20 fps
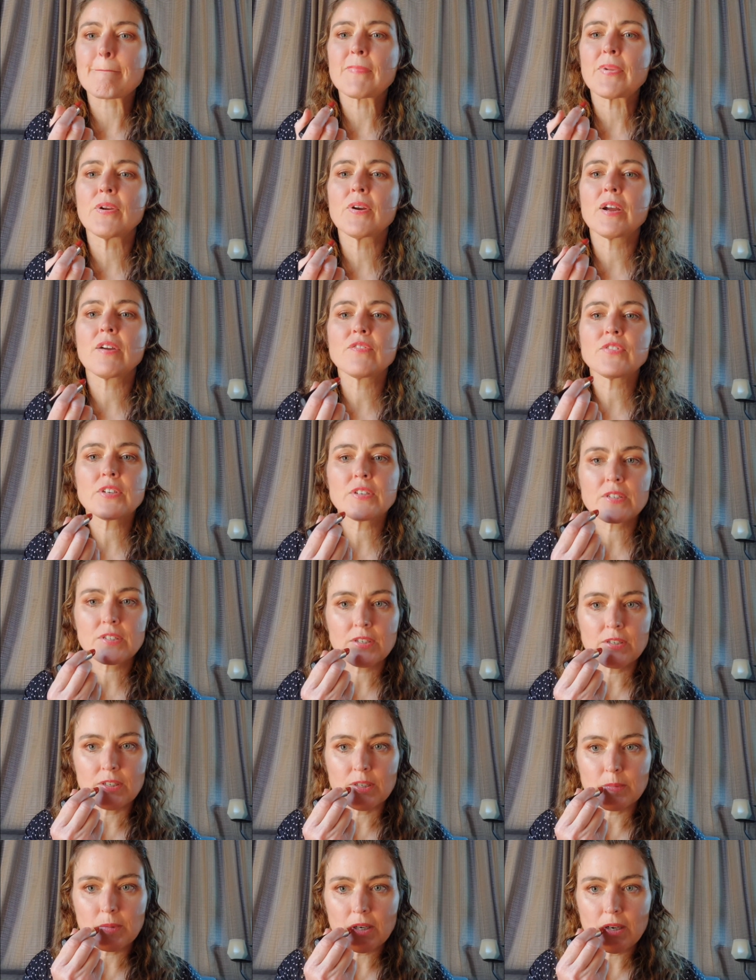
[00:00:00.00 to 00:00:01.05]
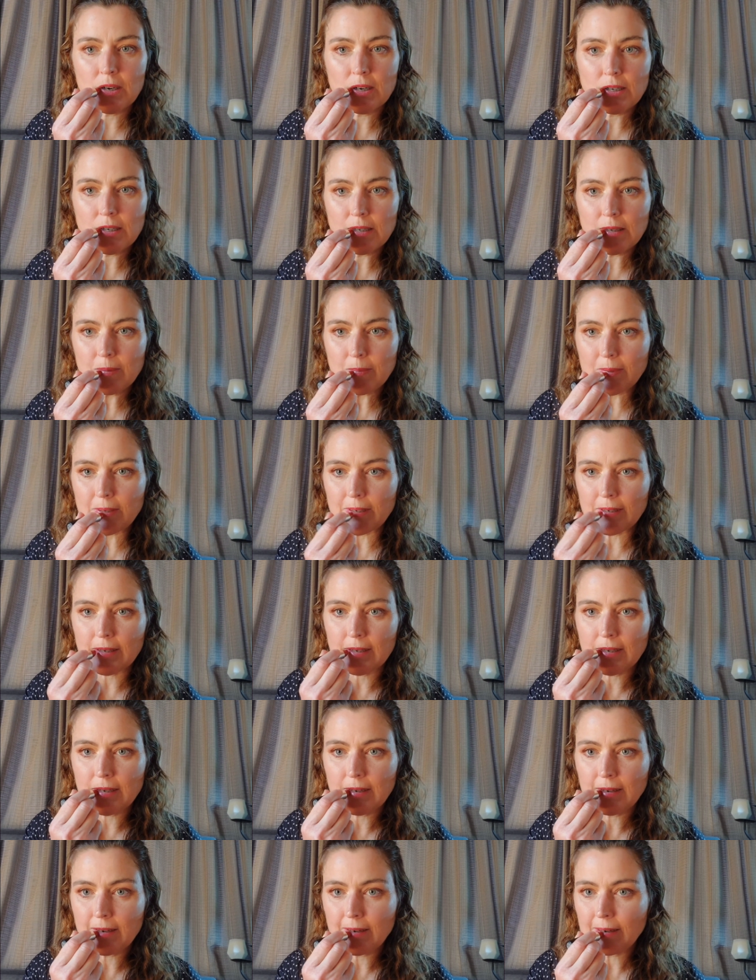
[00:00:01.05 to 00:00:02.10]
You have to excuse me, I didn't
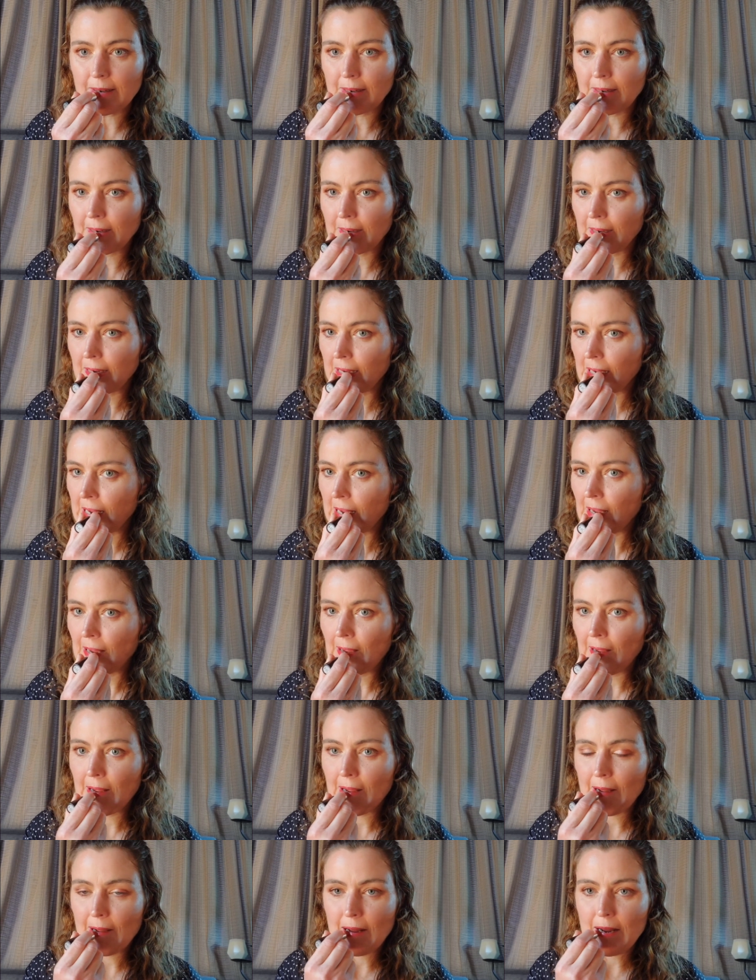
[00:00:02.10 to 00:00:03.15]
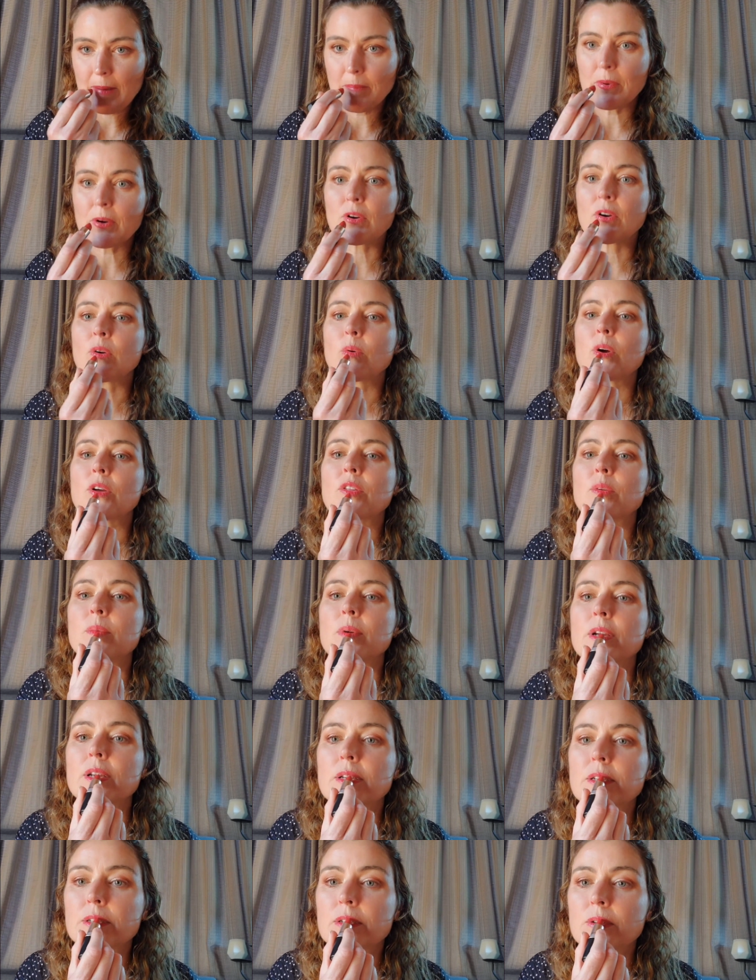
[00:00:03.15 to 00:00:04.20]
bring a mirror with
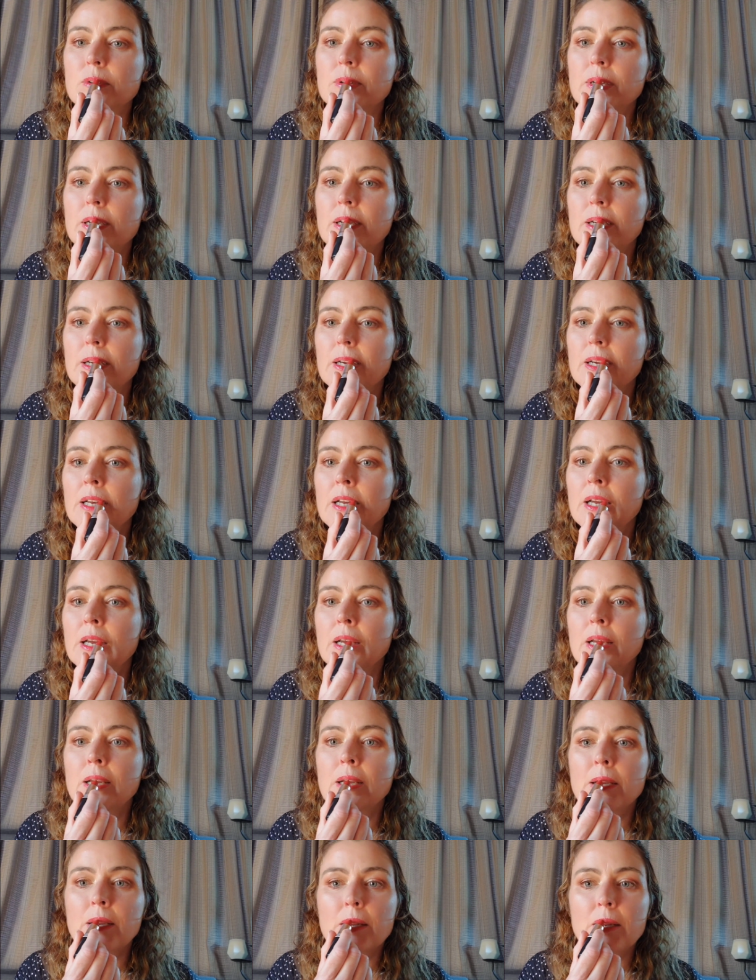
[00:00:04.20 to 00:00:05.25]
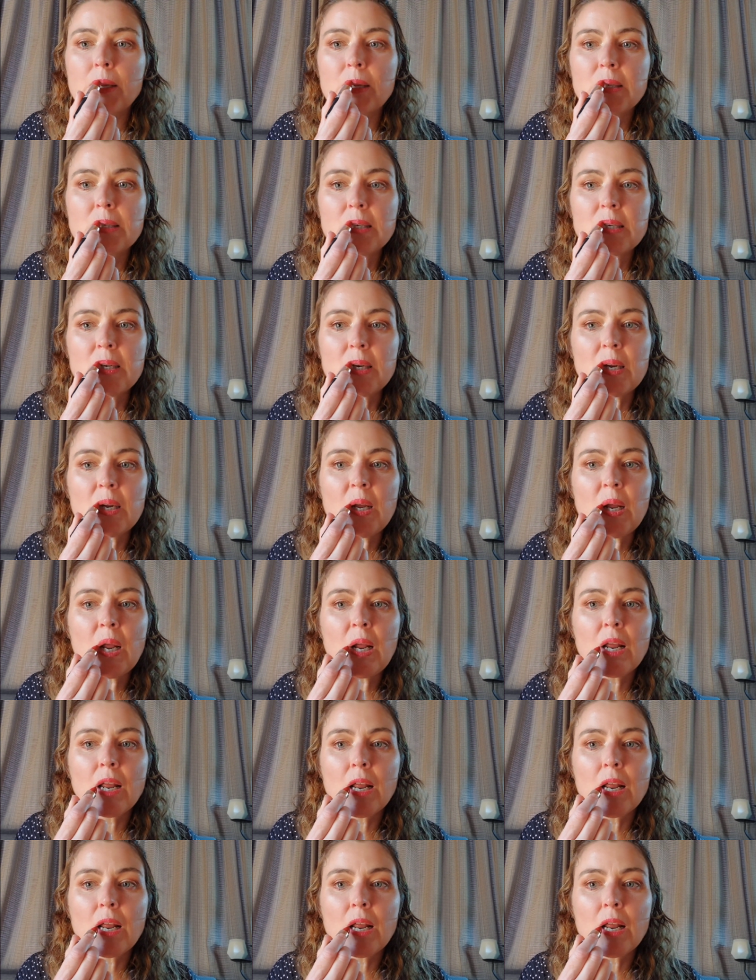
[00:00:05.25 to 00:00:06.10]
me, so we're using